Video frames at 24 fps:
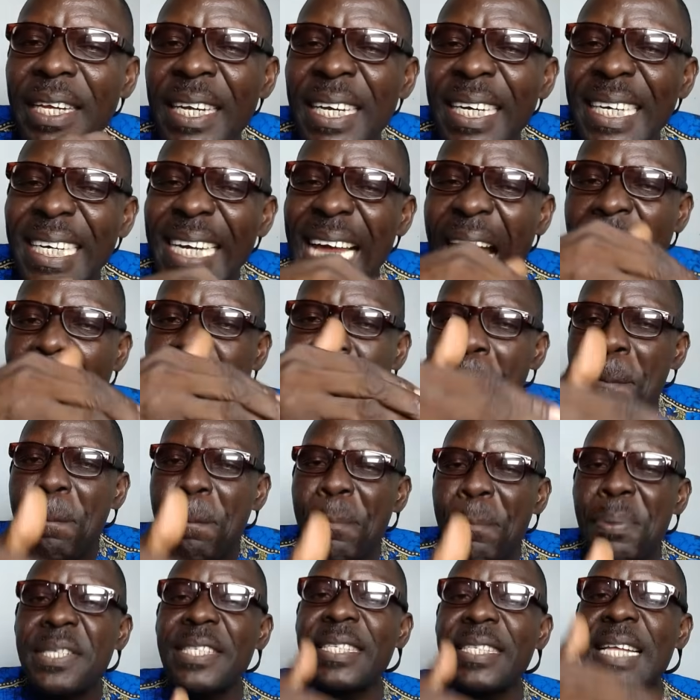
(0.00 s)
They are
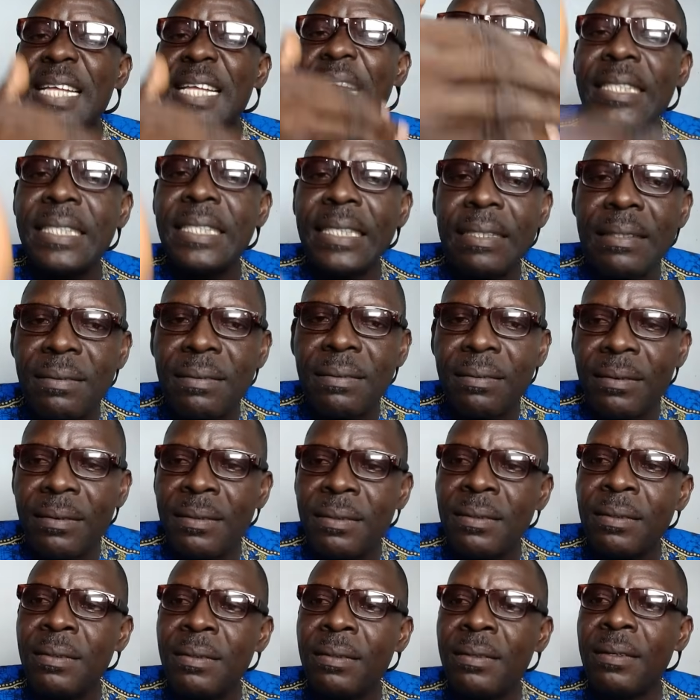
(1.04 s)
representing
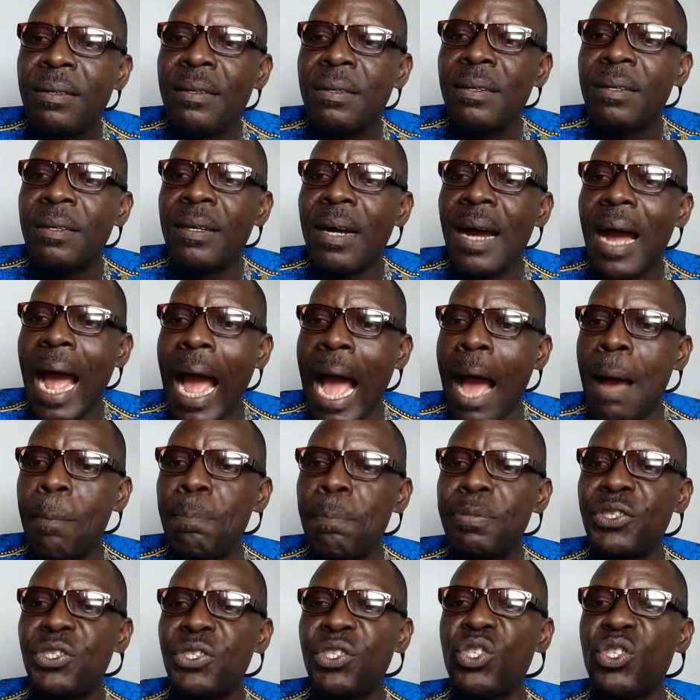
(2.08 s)

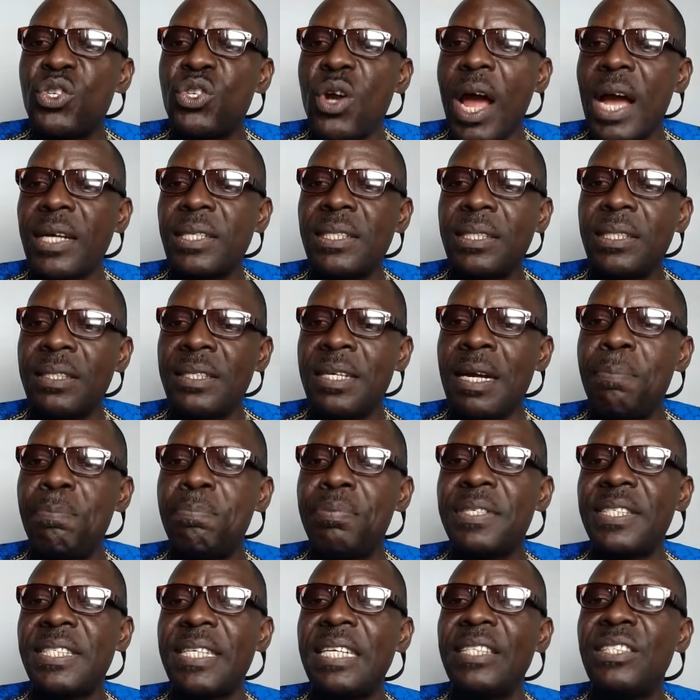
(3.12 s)
abstract
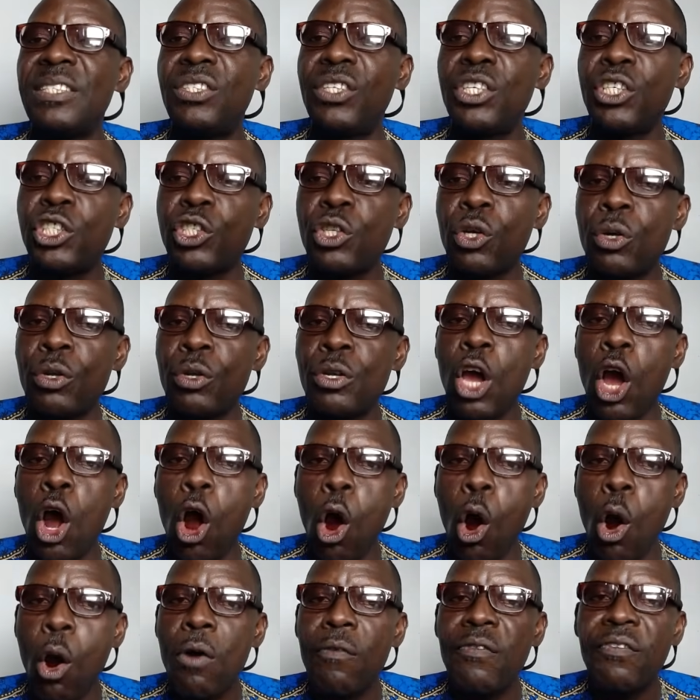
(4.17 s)
representation
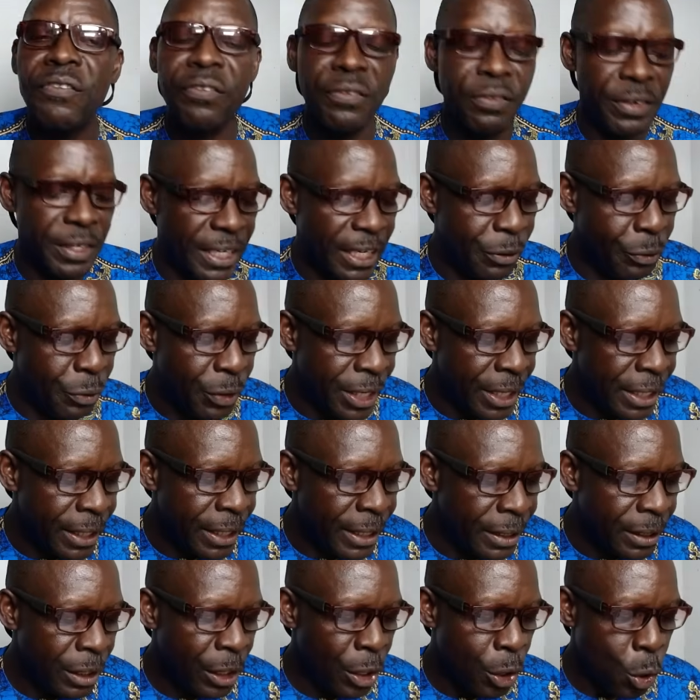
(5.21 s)
of the
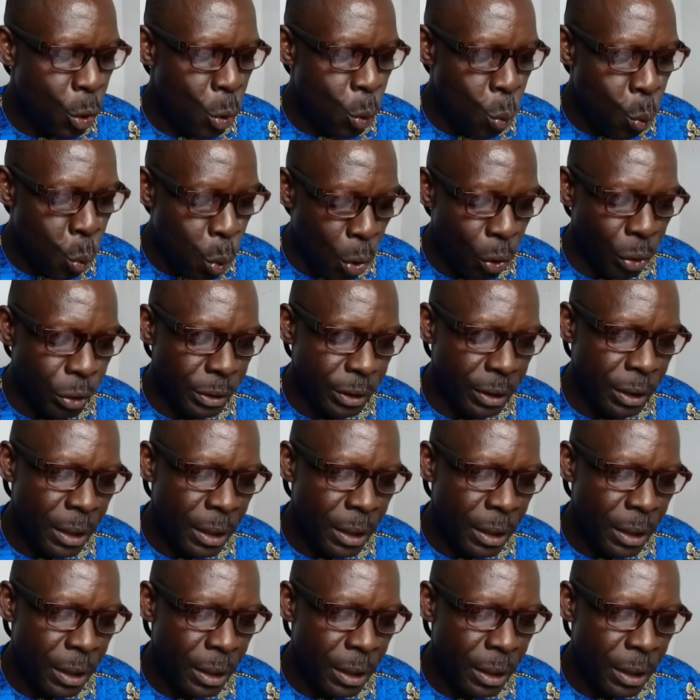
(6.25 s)
real world.